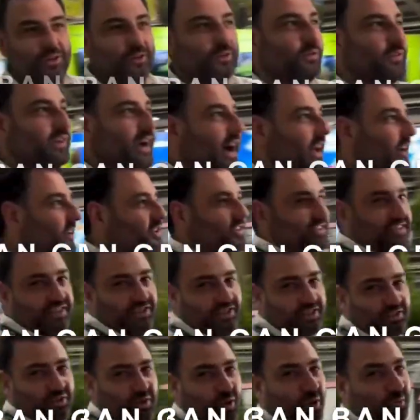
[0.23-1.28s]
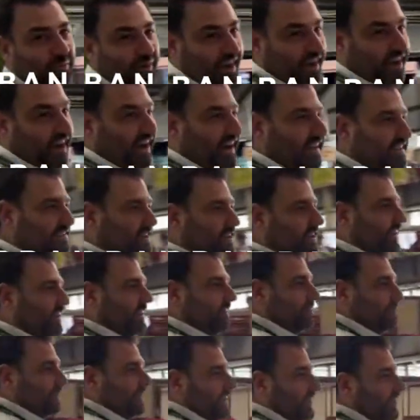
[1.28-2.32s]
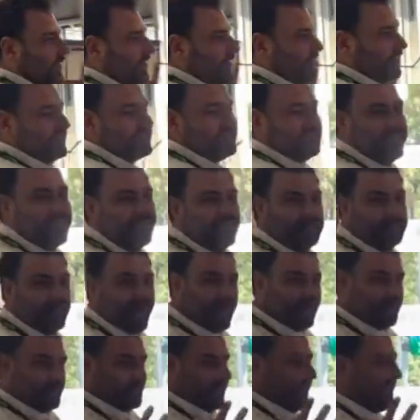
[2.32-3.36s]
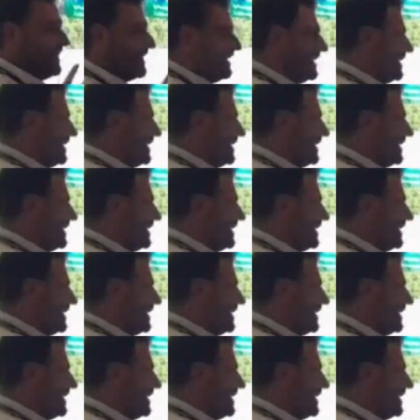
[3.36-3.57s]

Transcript: gardening because it just caught my eye. So you're going to be seeing my erratic